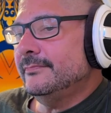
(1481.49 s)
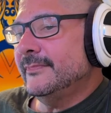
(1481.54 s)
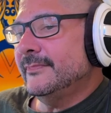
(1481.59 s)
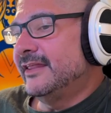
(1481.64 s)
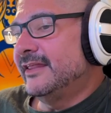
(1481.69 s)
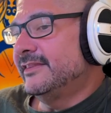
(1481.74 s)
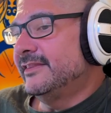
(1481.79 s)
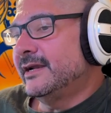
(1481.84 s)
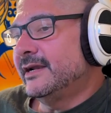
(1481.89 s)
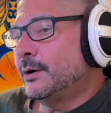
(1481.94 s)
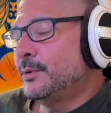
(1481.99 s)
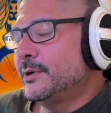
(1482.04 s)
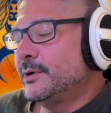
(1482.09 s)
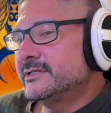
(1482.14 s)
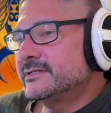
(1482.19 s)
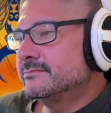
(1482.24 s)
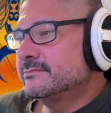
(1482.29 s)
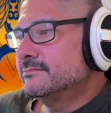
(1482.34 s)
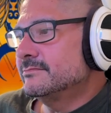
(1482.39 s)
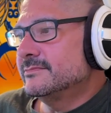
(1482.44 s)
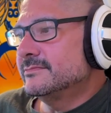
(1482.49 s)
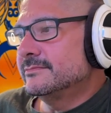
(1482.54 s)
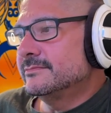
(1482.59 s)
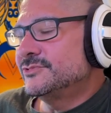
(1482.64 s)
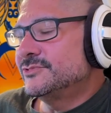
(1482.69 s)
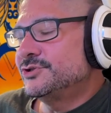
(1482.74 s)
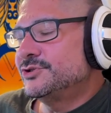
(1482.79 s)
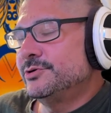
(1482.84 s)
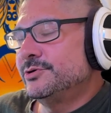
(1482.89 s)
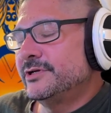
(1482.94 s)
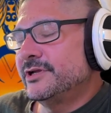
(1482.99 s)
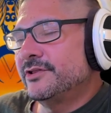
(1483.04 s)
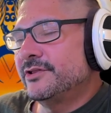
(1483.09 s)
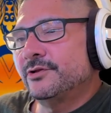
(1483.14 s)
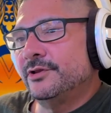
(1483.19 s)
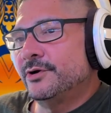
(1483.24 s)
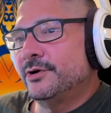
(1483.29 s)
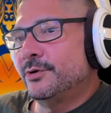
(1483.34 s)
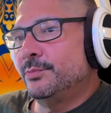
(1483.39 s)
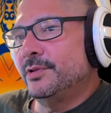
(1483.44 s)
And then I went to another
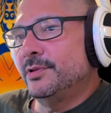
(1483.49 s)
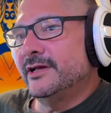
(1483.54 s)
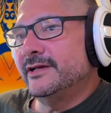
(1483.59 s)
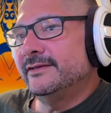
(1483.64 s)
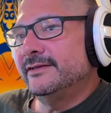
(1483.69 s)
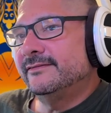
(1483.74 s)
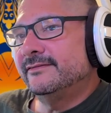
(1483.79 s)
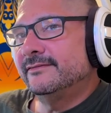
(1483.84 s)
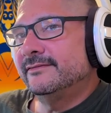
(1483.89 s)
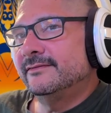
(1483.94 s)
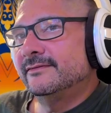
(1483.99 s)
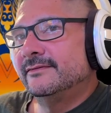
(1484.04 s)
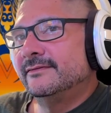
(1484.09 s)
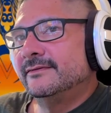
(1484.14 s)
little place.